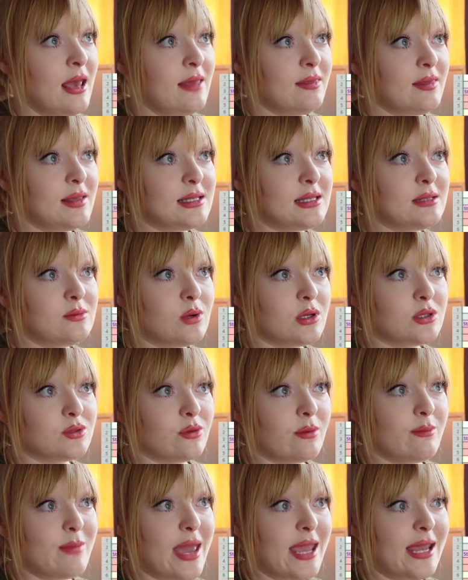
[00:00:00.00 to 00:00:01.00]
This is what's
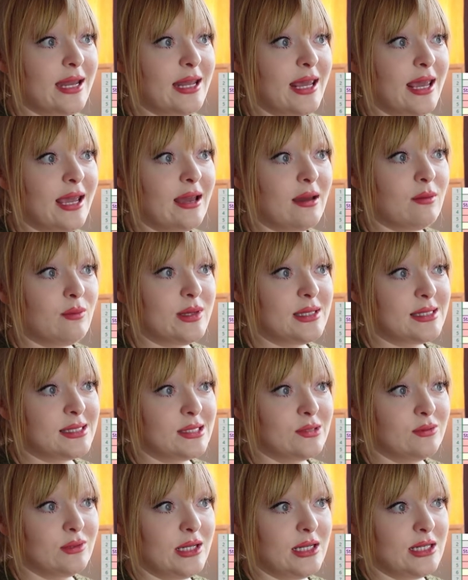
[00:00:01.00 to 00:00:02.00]
remaining and we
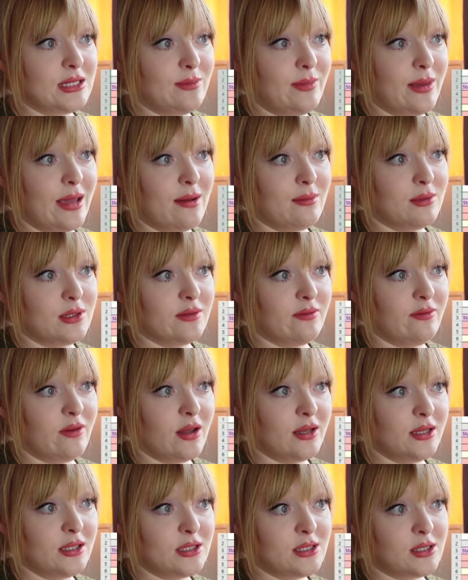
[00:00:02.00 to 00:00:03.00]
still need to be able to fund.